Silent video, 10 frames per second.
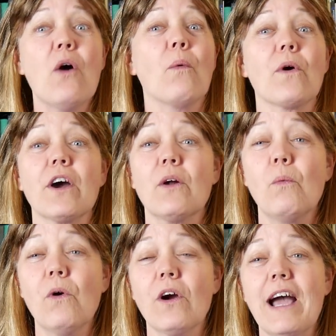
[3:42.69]
We're going to
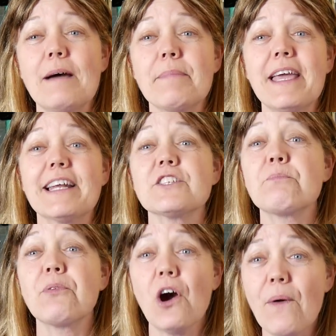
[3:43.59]
work on being as
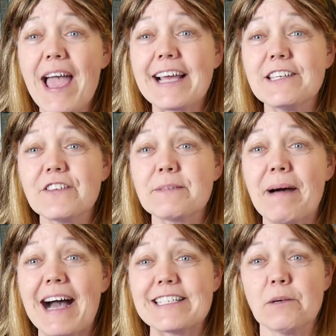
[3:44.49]
proactive as
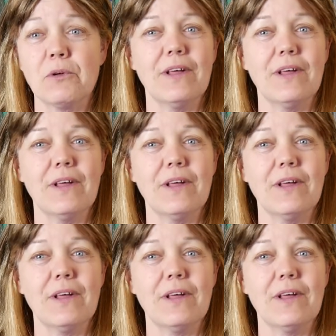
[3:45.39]
possible.